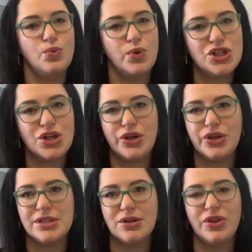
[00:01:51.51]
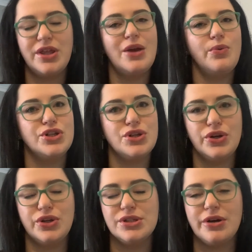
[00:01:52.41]
which learners are there, which
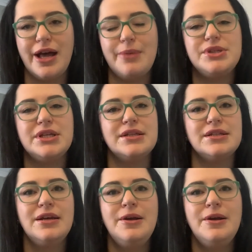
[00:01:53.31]
learners are absent,